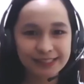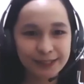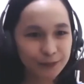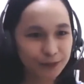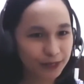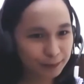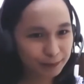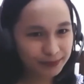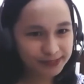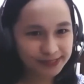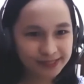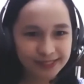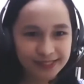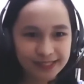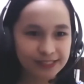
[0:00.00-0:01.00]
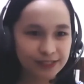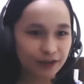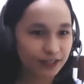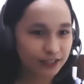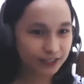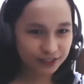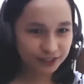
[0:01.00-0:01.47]
UK businesses,
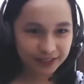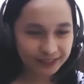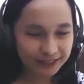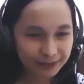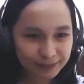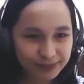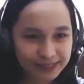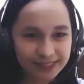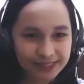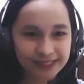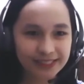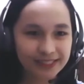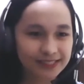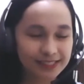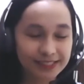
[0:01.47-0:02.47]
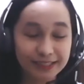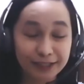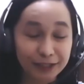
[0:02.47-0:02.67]
Australian businesses,